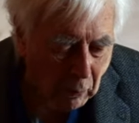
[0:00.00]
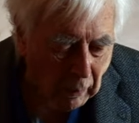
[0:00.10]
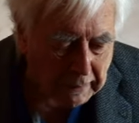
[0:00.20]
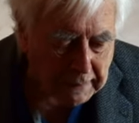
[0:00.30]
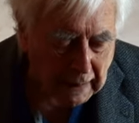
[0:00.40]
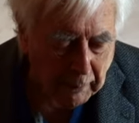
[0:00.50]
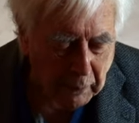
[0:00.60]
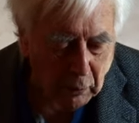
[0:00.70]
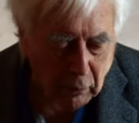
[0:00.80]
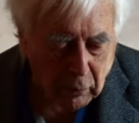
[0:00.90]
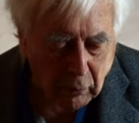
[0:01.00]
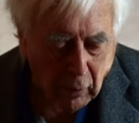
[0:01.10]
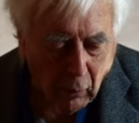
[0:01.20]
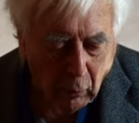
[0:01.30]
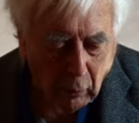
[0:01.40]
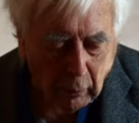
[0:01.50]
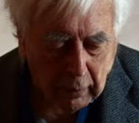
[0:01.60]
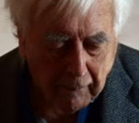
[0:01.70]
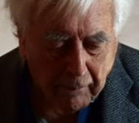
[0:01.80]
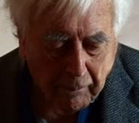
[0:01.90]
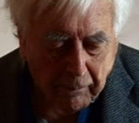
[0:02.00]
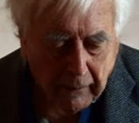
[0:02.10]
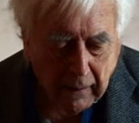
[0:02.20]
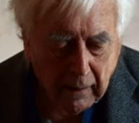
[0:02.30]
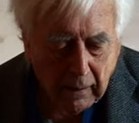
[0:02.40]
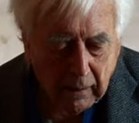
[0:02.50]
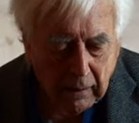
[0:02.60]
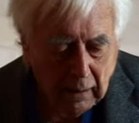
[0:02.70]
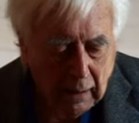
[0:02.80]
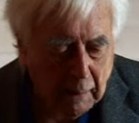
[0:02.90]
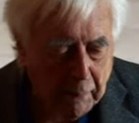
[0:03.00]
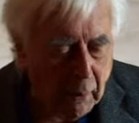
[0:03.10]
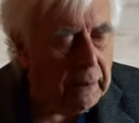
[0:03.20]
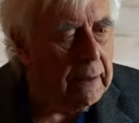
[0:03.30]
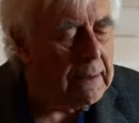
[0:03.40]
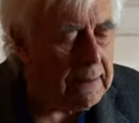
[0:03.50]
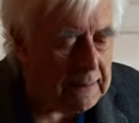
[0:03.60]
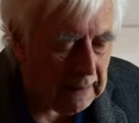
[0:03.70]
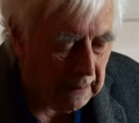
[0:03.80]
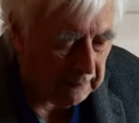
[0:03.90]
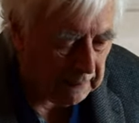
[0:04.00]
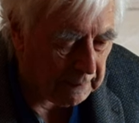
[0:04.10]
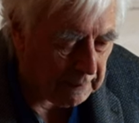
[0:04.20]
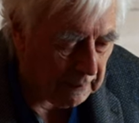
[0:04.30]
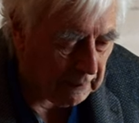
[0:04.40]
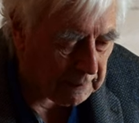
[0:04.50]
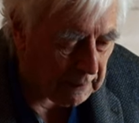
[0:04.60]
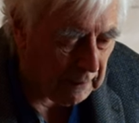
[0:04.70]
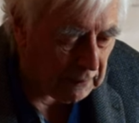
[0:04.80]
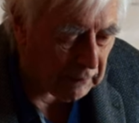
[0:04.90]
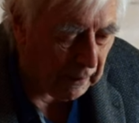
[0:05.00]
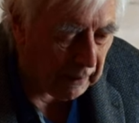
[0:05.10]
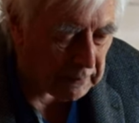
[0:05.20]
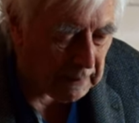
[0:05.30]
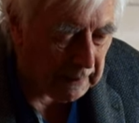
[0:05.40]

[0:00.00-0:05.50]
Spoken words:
When Samuel grew old, he appointed his sons as Israel's